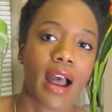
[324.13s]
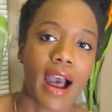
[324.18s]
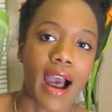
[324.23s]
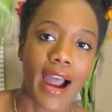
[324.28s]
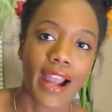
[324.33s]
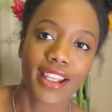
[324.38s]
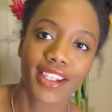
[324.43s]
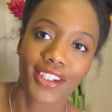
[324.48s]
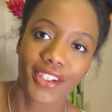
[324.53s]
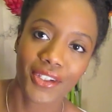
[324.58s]

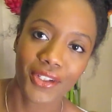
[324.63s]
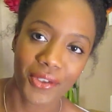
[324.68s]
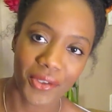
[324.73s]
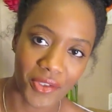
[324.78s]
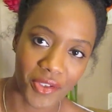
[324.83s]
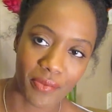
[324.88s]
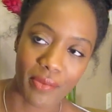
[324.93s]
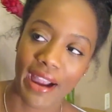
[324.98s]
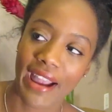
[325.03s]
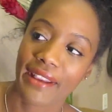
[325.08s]
I
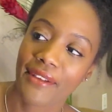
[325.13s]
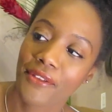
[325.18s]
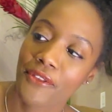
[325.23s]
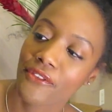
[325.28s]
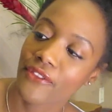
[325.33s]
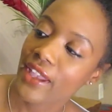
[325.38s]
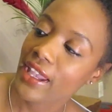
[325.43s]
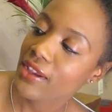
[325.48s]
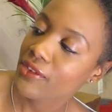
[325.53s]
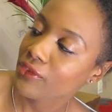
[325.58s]
use my
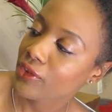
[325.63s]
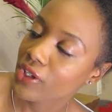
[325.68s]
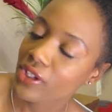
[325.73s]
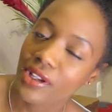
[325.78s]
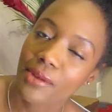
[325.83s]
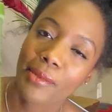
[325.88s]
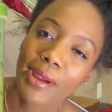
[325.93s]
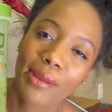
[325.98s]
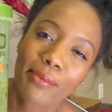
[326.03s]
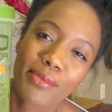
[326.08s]
favorite
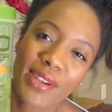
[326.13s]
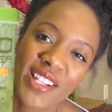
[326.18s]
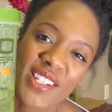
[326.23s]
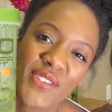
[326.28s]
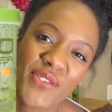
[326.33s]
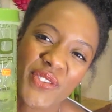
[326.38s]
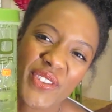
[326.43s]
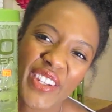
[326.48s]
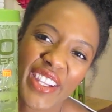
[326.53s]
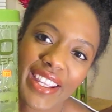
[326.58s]
and my
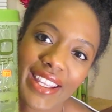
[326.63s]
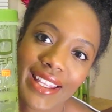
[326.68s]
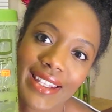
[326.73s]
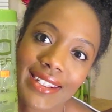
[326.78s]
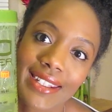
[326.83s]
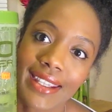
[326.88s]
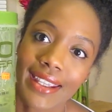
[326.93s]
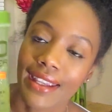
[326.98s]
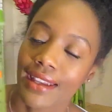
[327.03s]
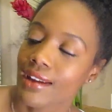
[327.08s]
best
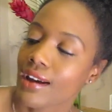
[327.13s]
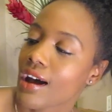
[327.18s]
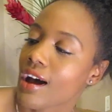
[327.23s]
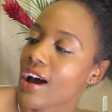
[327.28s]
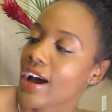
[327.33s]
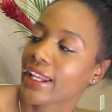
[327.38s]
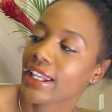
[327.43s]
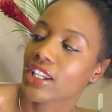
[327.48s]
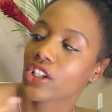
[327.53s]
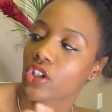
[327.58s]
friend,
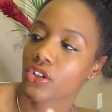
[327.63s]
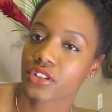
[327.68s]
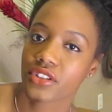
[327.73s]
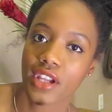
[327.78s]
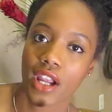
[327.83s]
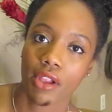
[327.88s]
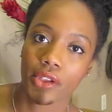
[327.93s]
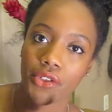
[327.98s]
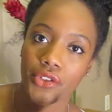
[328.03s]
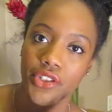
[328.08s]
Eco
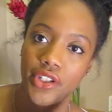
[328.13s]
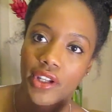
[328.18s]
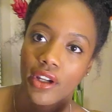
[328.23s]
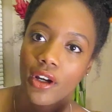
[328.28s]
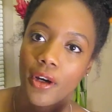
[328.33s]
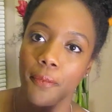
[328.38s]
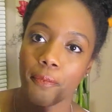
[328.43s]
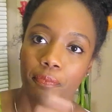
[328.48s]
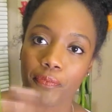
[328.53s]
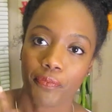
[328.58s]
Styler
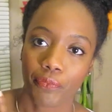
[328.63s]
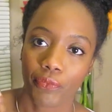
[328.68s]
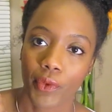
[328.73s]
Gel.